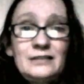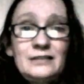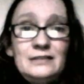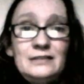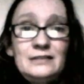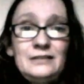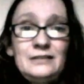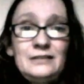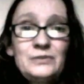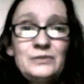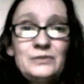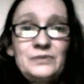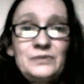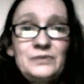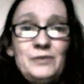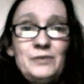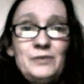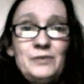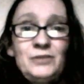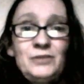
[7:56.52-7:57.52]
you know, the
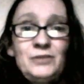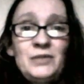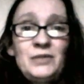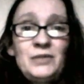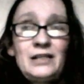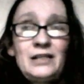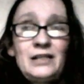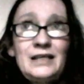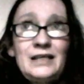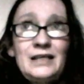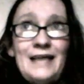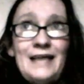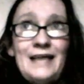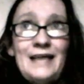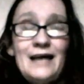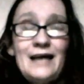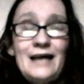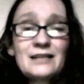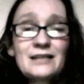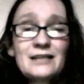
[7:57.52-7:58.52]
amount of money that you
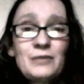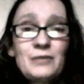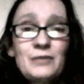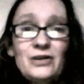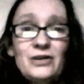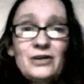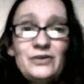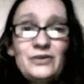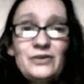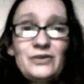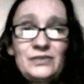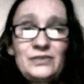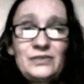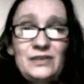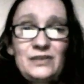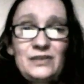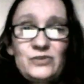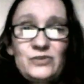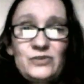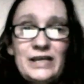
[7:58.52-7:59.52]
get coming out the
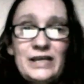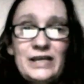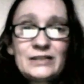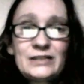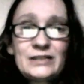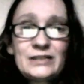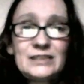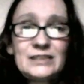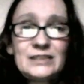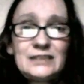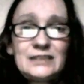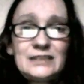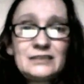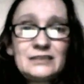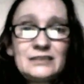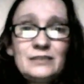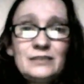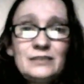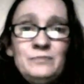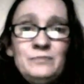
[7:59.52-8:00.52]
other end of the
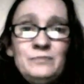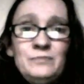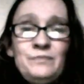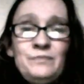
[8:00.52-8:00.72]
system,